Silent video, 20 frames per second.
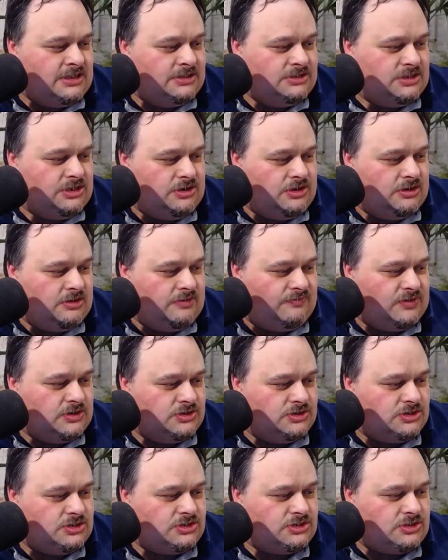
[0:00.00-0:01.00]
to you, if you're
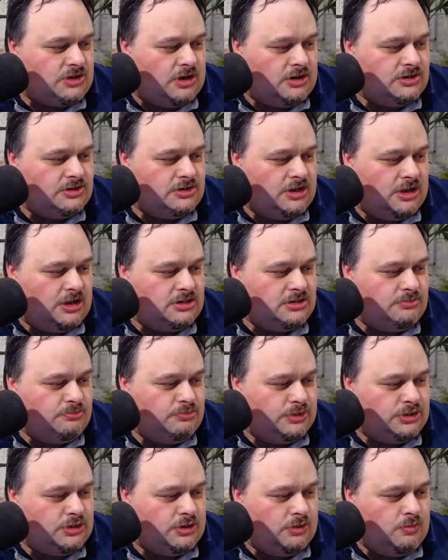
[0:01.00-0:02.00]
just starting out,
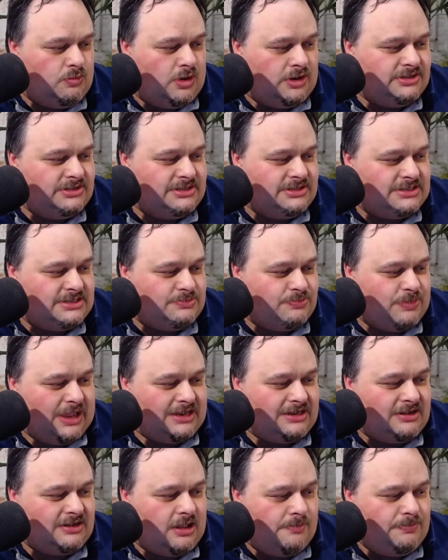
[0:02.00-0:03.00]
but you're wanting to spend
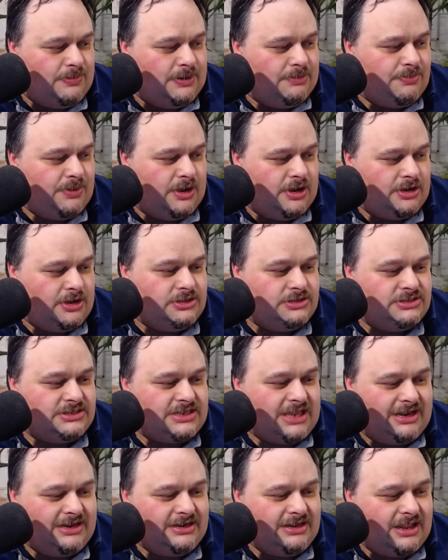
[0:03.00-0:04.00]
a couple of pounds
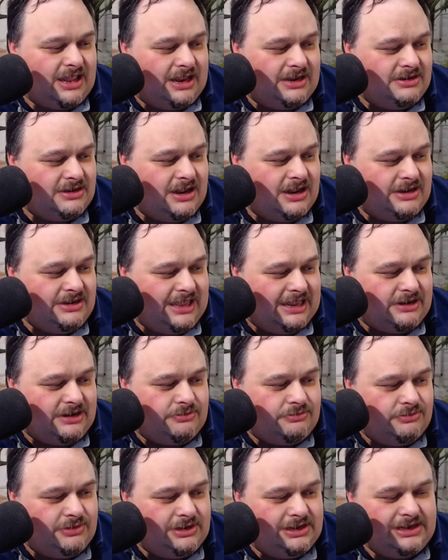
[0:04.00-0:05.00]
and get a
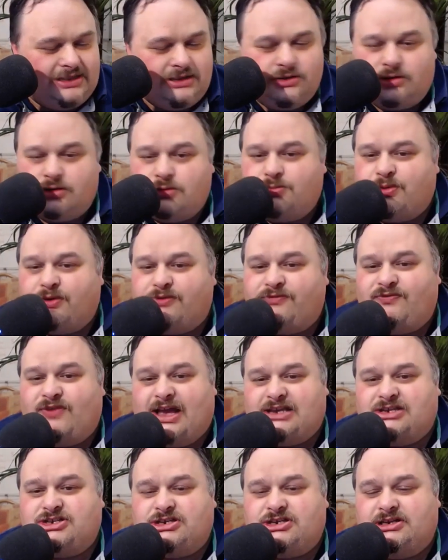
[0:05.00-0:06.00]
really good
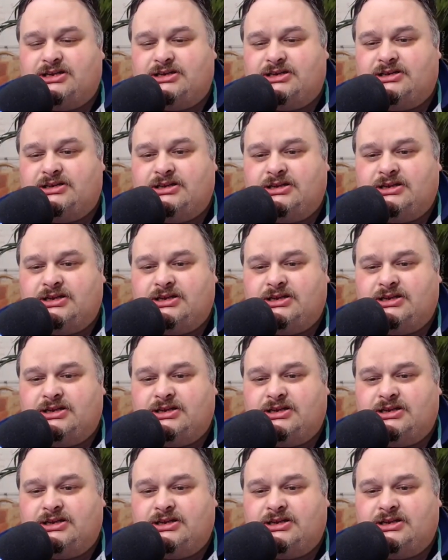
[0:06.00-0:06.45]
professional